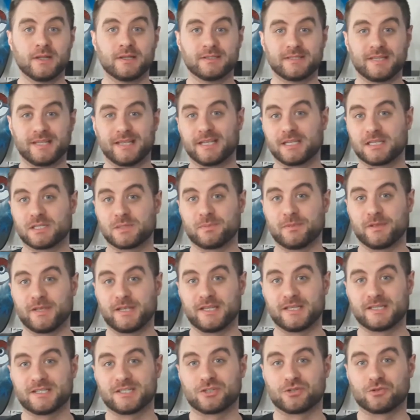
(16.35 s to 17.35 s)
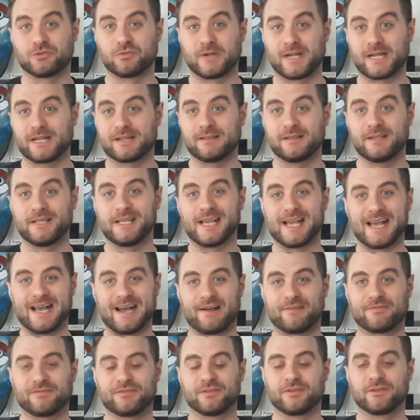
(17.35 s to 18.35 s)
takes place directly
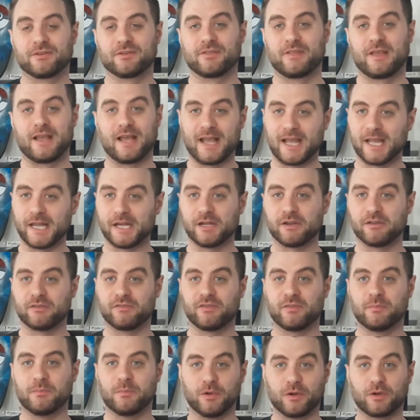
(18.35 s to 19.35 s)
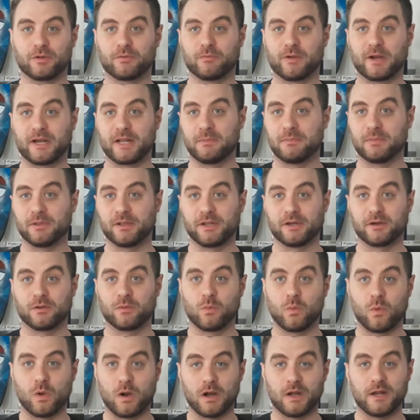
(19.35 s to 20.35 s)
after the end of the book Ready Player
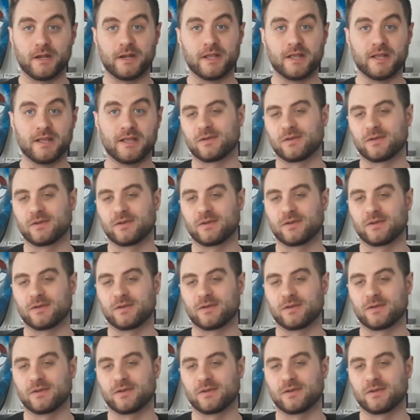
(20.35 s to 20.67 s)
1,